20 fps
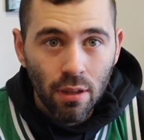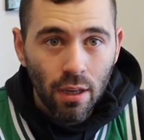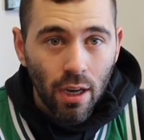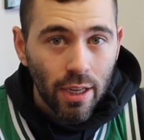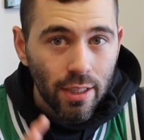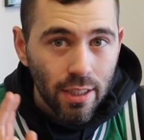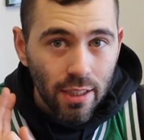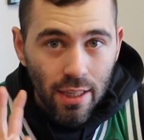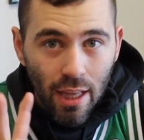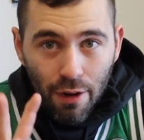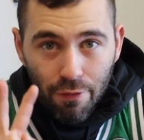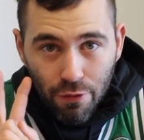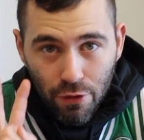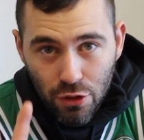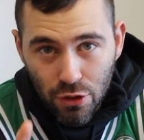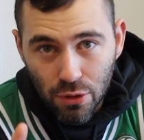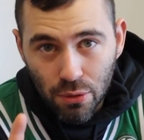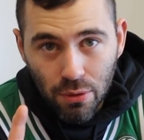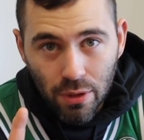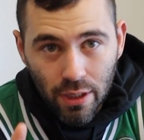I did that for
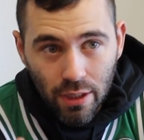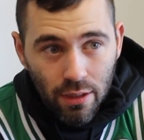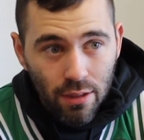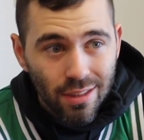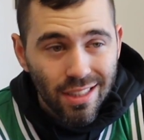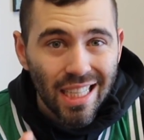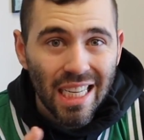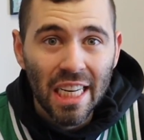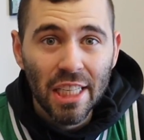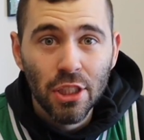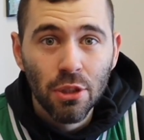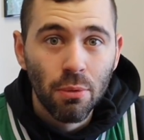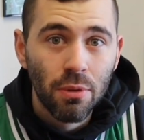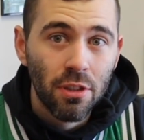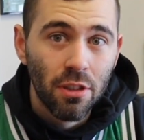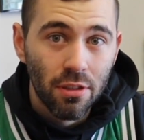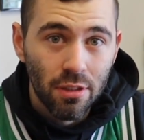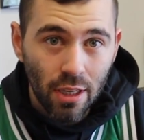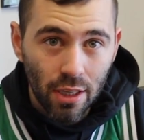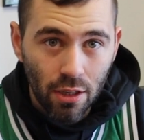2 years, then I
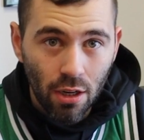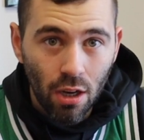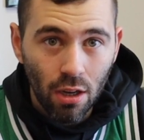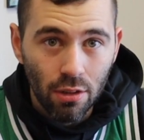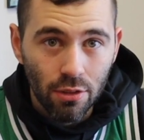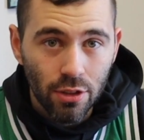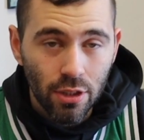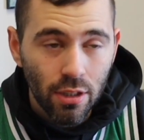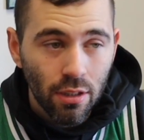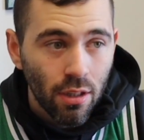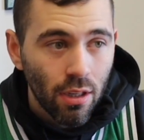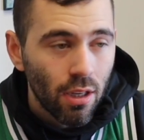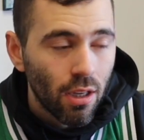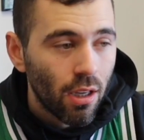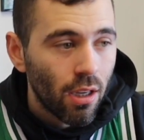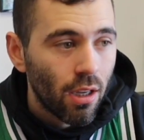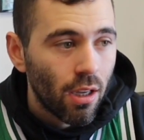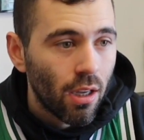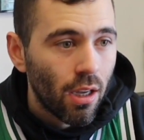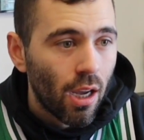switched to psychology.
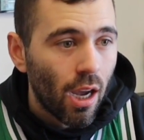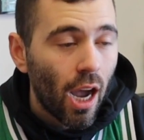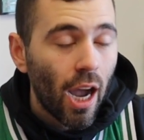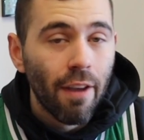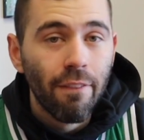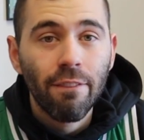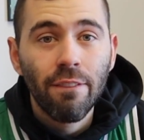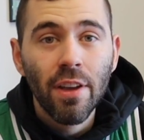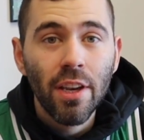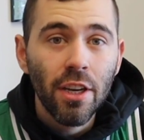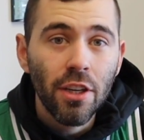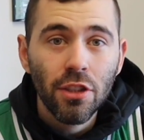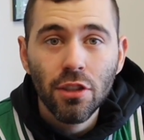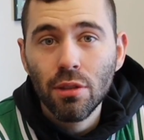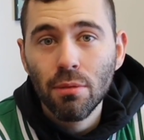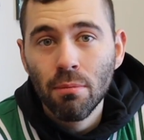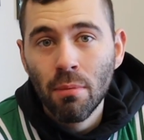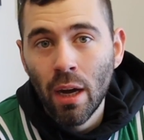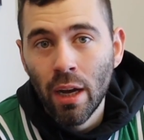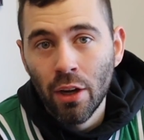I
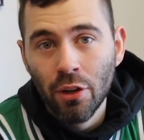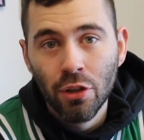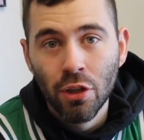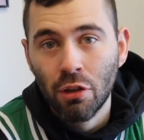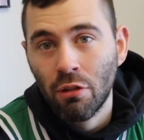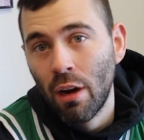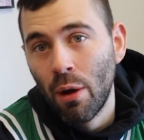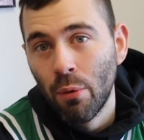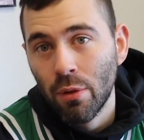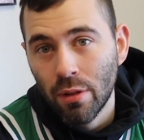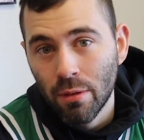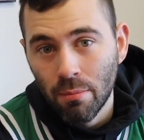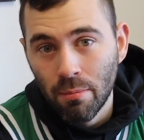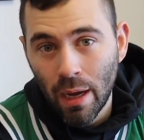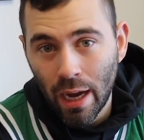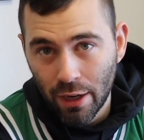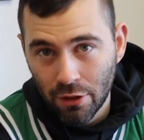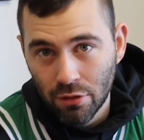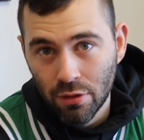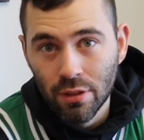finished my undergrad with a
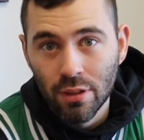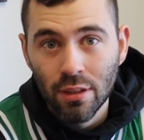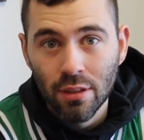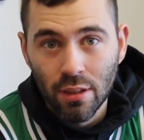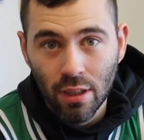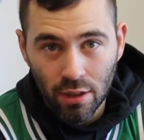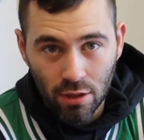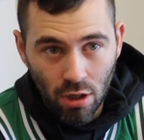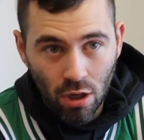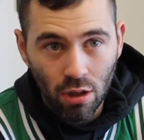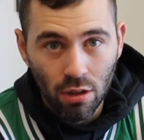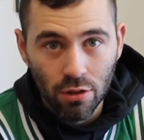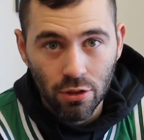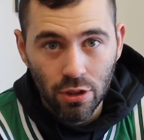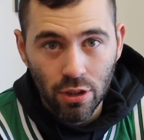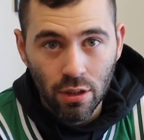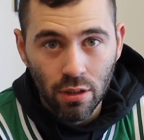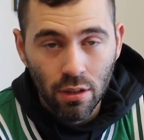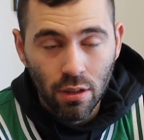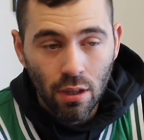bachelor's in
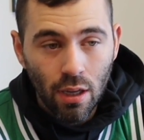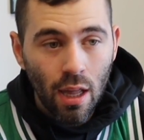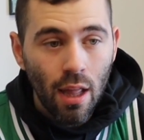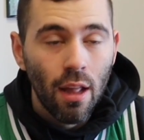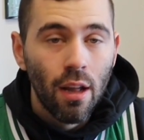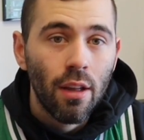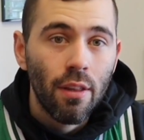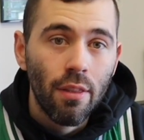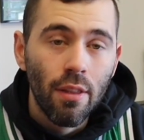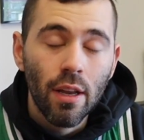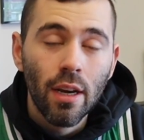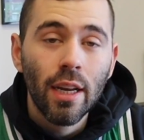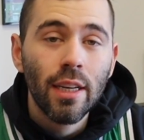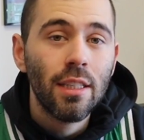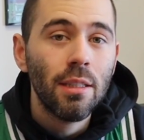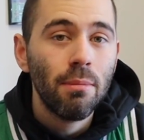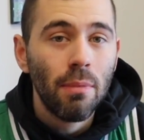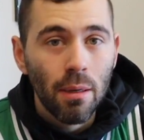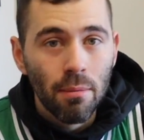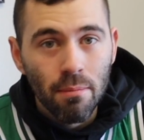psychology. Then I
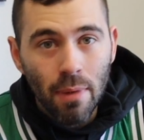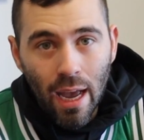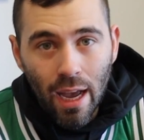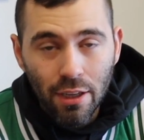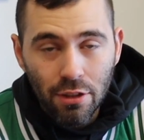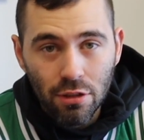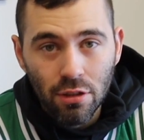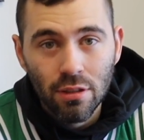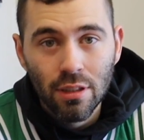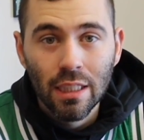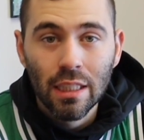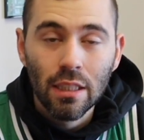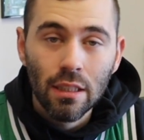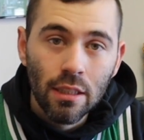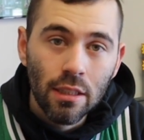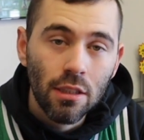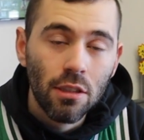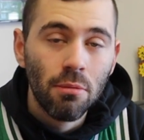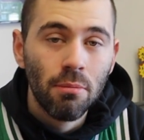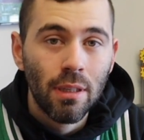did my master's in
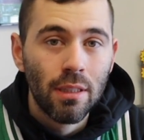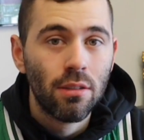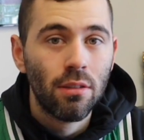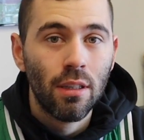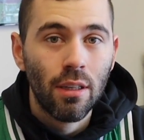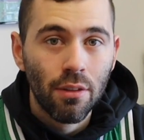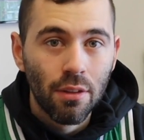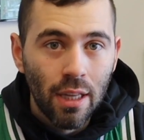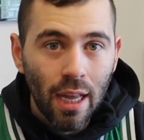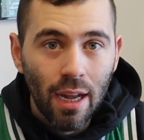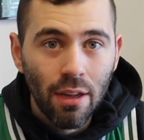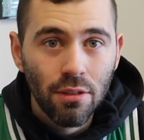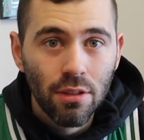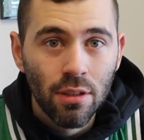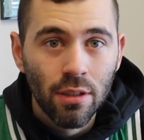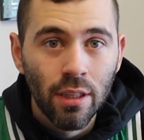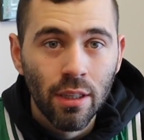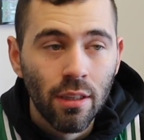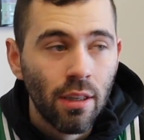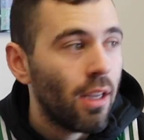clinical mental health
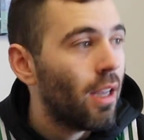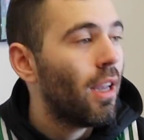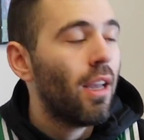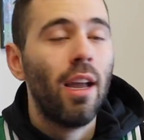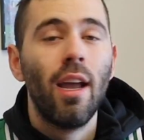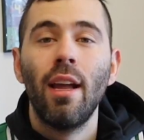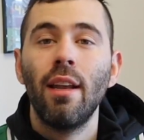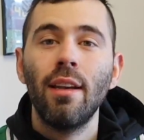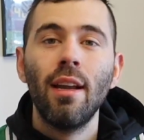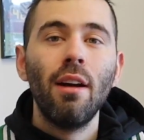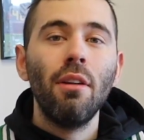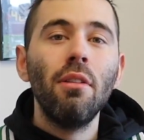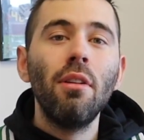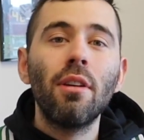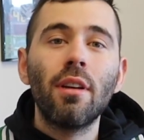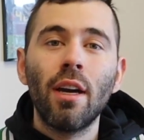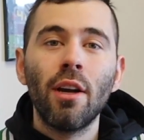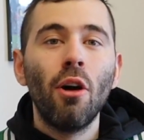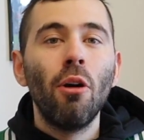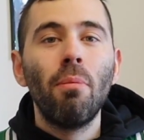counseling, and now
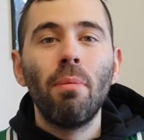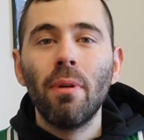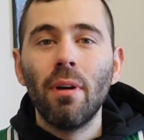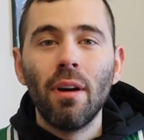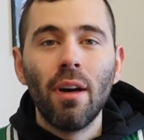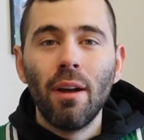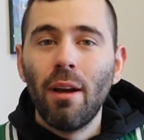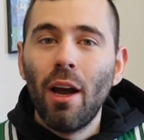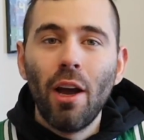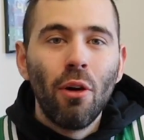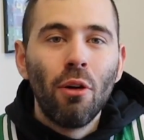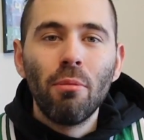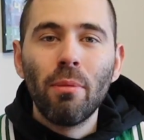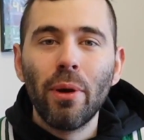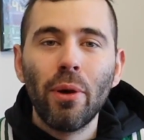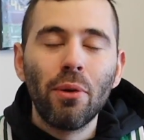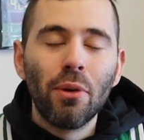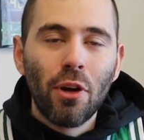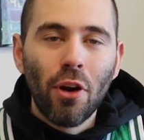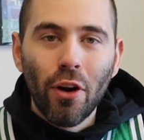look, I own my
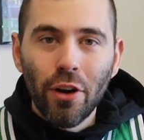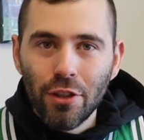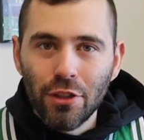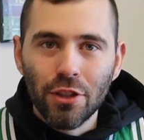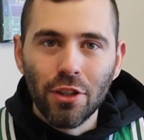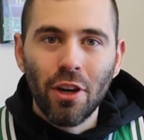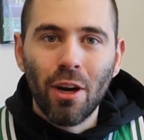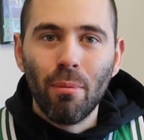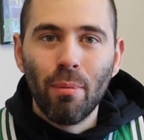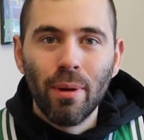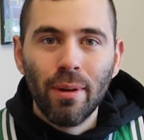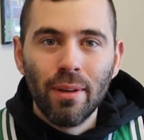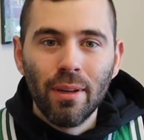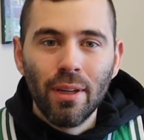own card shop.